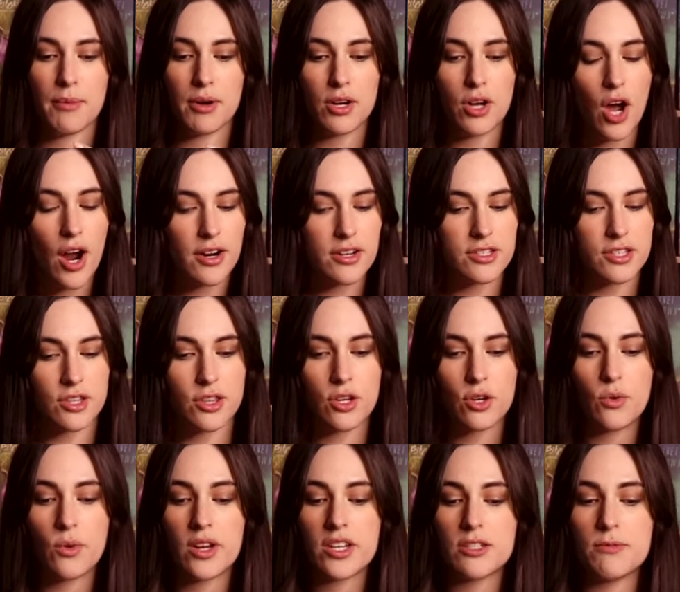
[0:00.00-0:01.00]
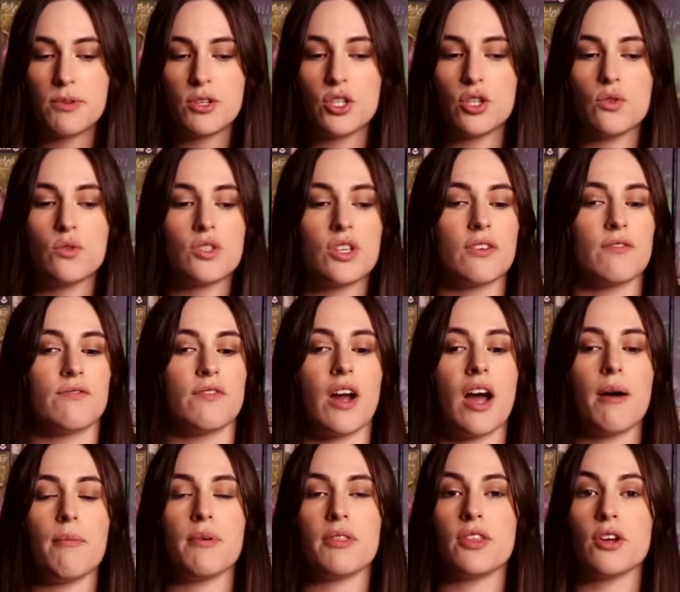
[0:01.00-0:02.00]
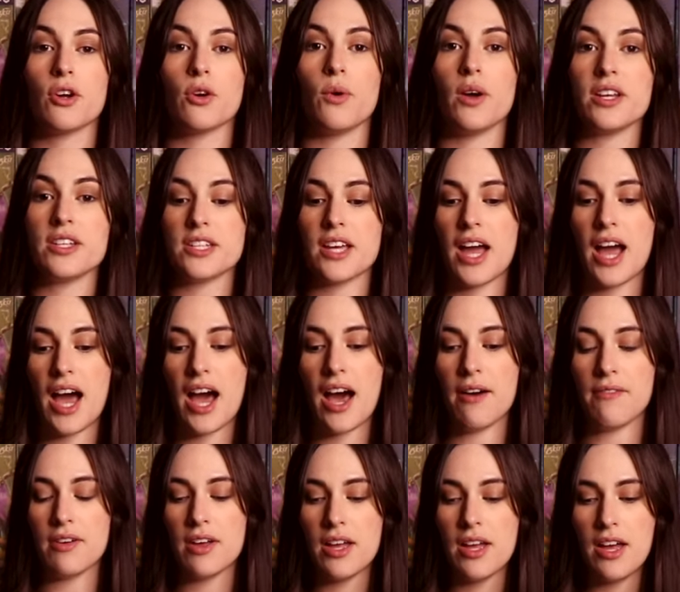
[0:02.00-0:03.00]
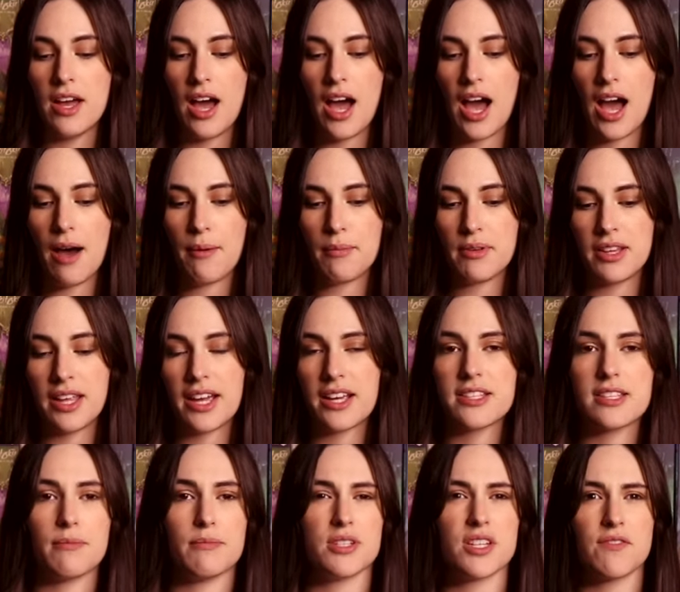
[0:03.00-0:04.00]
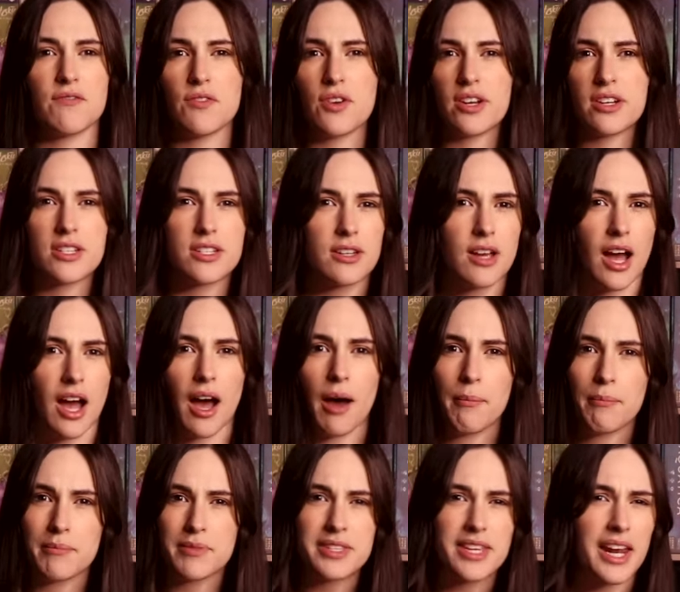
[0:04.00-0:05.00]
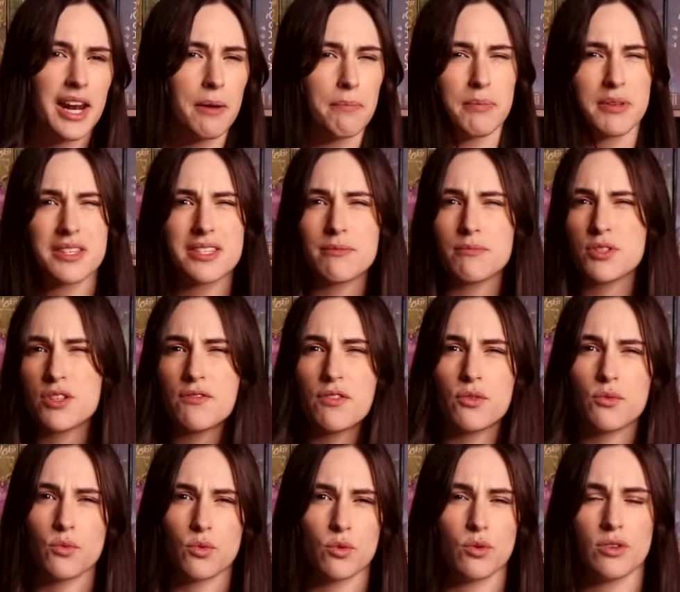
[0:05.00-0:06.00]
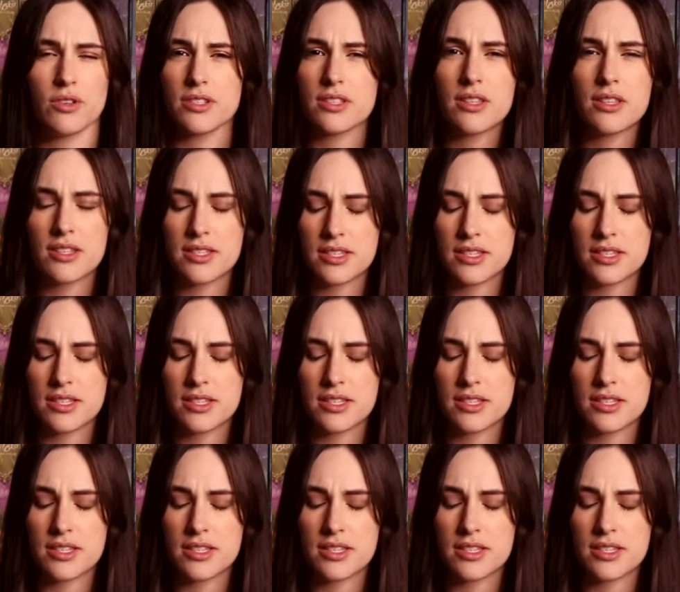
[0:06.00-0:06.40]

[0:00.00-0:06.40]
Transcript: cards that they're going to be choosing from. They're going to have like some different setup and some different rules in the